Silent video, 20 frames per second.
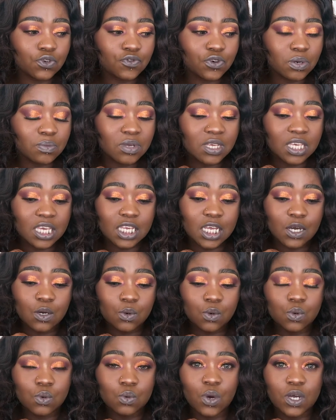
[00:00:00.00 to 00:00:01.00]
for a beginner
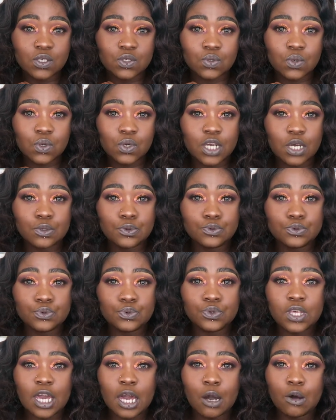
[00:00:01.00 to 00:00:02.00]
who wants to learn how to do
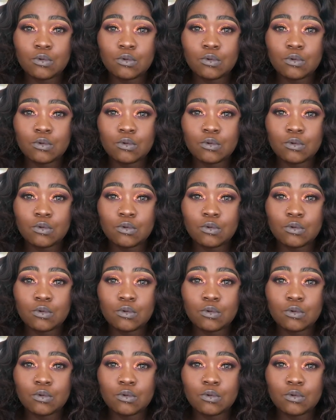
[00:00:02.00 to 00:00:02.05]
their